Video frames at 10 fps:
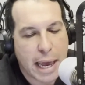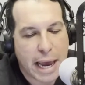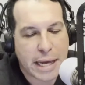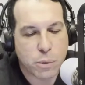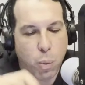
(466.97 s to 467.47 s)

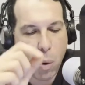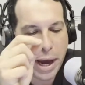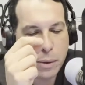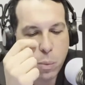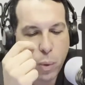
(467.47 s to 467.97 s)
is
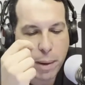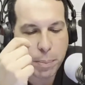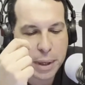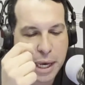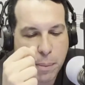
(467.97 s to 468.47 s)
one where
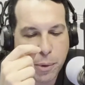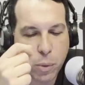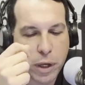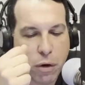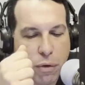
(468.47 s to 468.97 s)
people
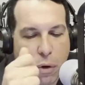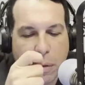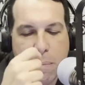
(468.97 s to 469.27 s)
with a growth